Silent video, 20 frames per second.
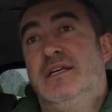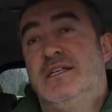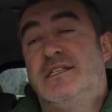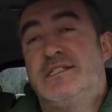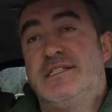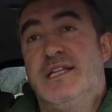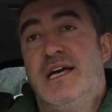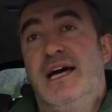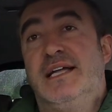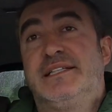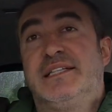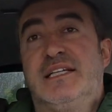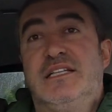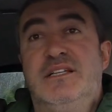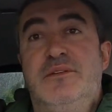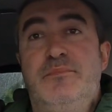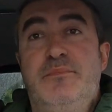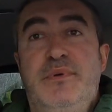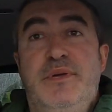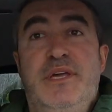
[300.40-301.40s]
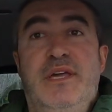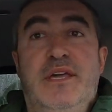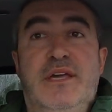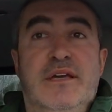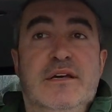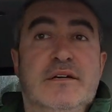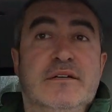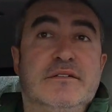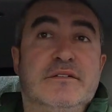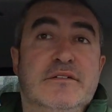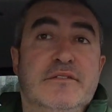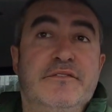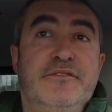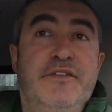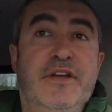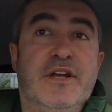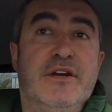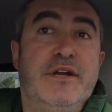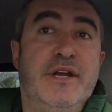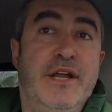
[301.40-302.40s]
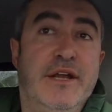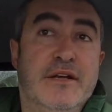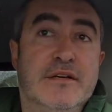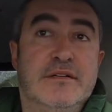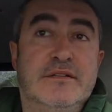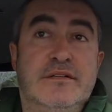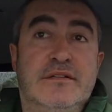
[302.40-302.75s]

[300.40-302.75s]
is not going to be very